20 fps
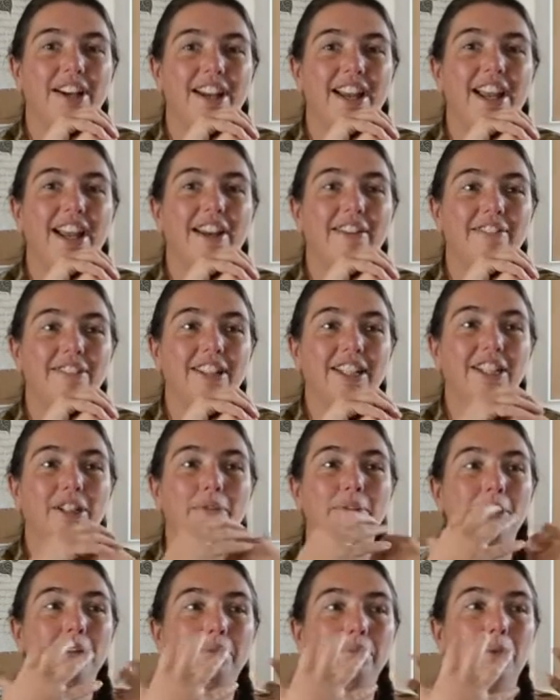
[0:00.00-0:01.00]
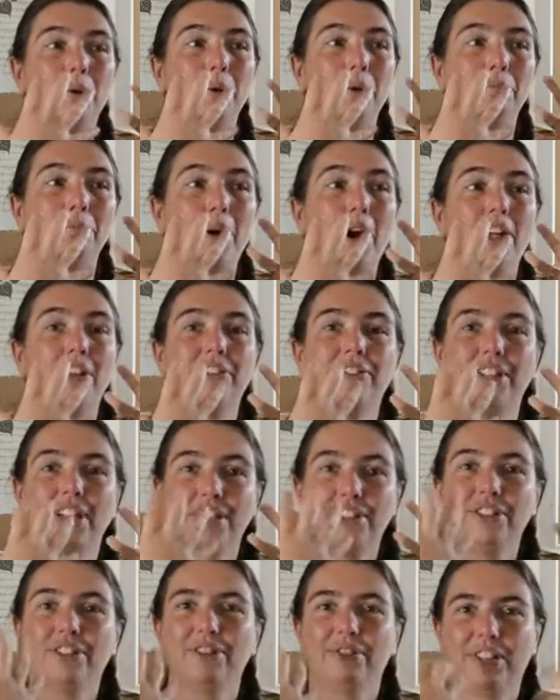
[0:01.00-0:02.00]
have a little bit more
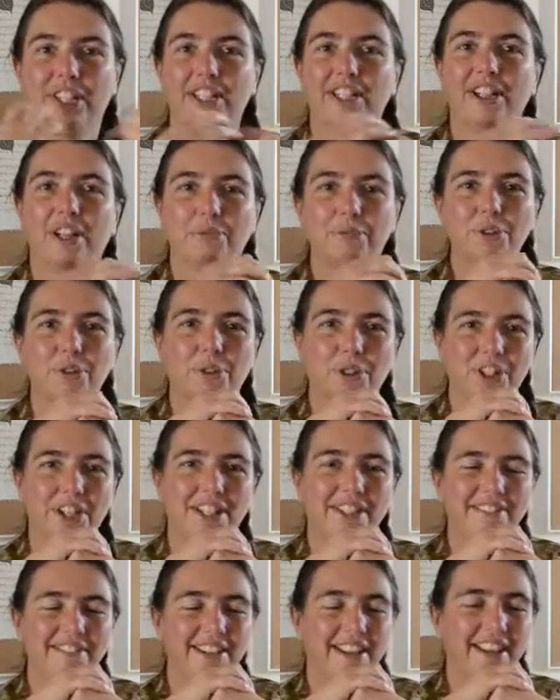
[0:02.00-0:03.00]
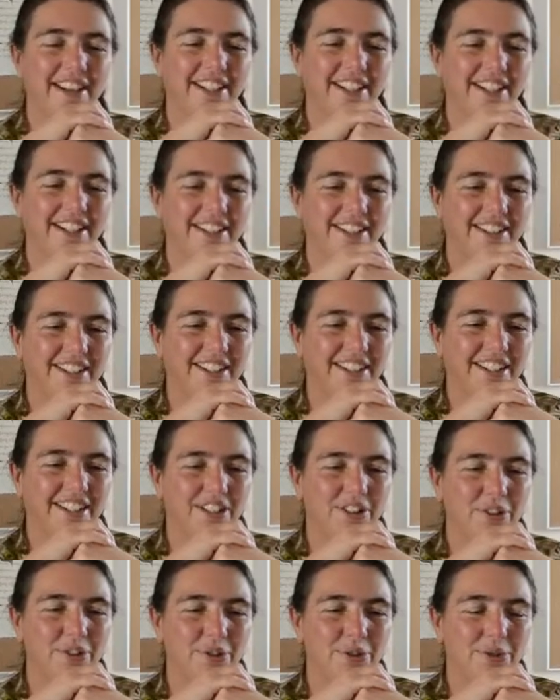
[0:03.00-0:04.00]
moderation where it comes to our intake in
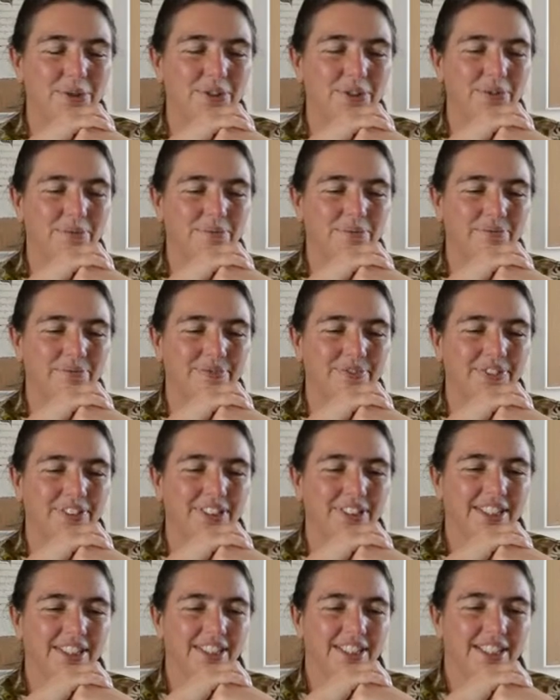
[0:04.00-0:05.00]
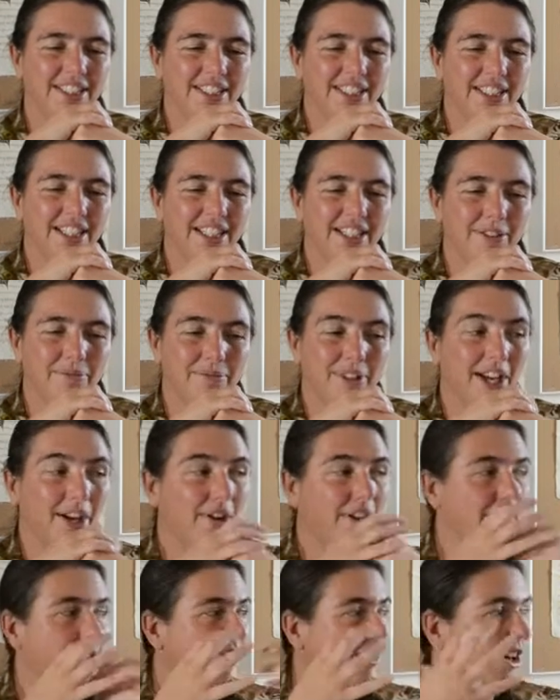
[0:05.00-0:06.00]
news. Now,
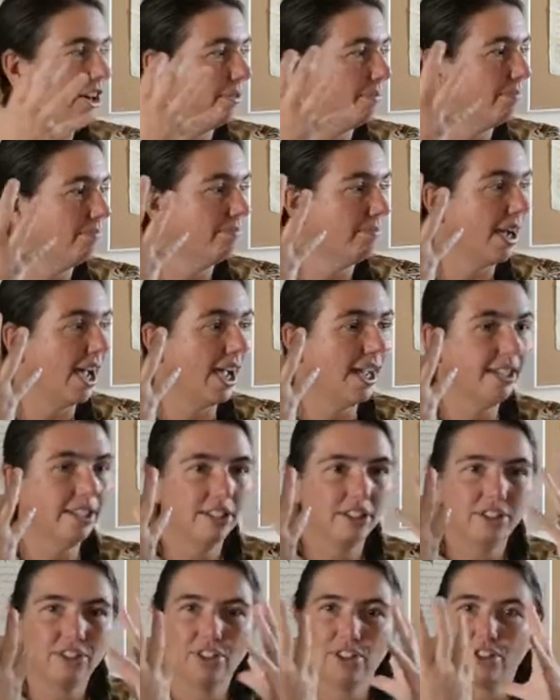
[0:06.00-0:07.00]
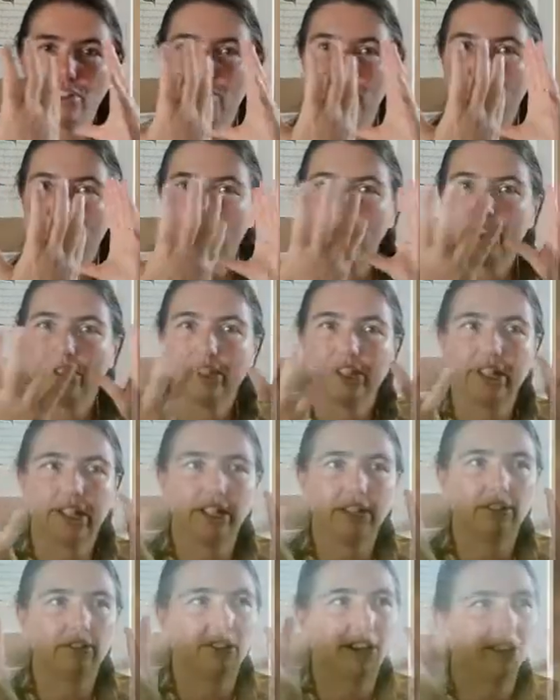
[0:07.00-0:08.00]
if our mind is just circling
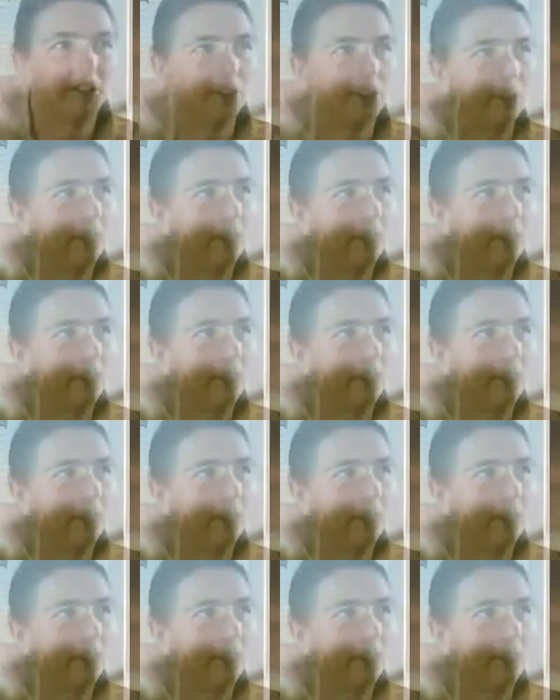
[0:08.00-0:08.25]
around